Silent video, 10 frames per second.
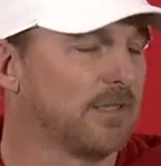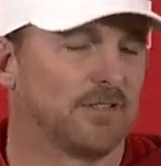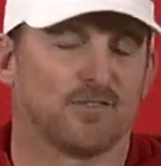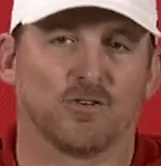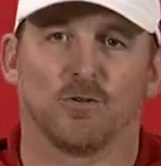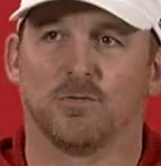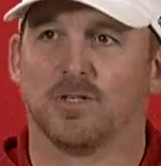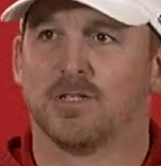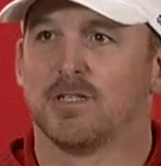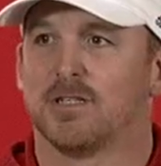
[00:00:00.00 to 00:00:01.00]
and so
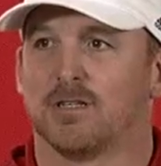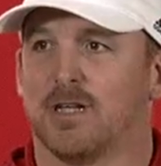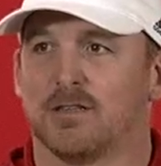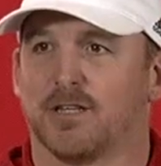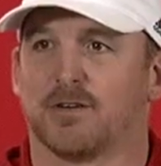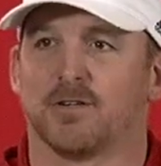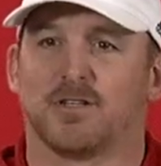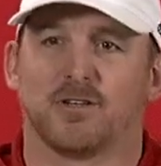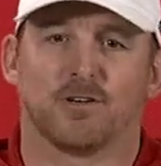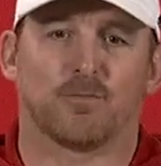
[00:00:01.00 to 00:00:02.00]
uh,
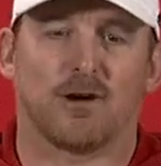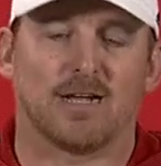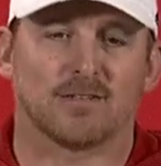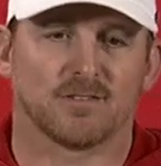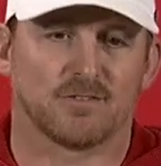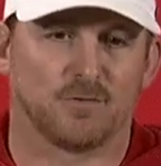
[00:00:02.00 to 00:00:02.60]
literally you're at practice.